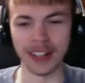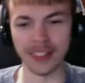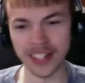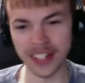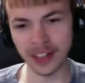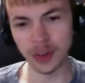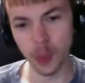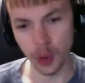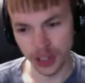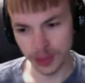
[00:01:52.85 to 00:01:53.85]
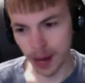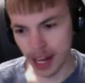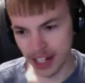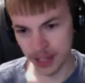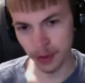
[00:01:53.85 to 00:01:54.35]
That's like the worst
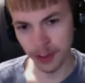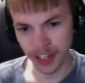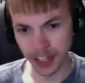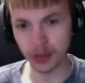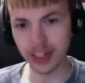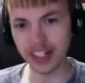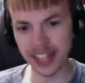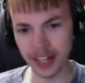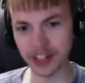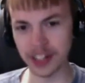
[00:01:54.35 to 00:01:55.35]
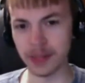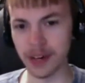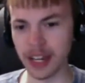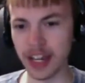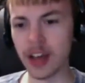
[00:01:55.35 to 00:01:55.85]
possible thing you can tell somebody